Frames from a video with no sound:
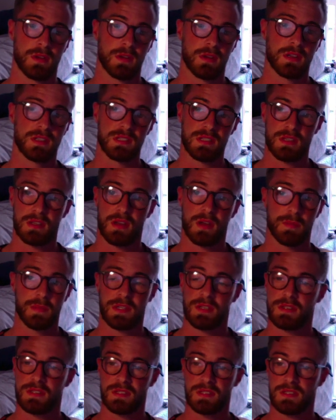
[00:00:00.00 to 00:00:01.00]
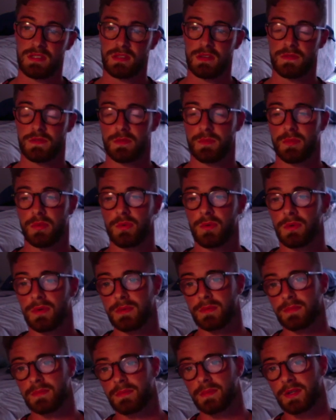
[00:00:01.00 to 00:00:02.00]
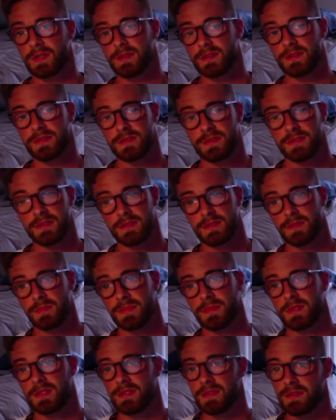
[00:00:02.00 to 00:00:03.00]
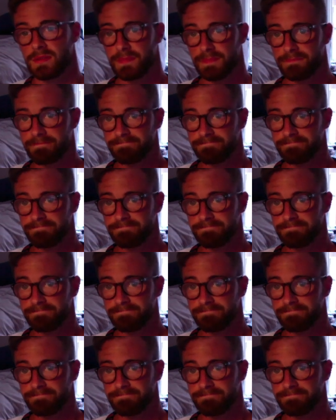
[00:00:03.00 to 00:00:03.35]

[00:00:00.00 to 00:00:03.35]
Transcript: cause I mean, cause this stuff's important because I mean,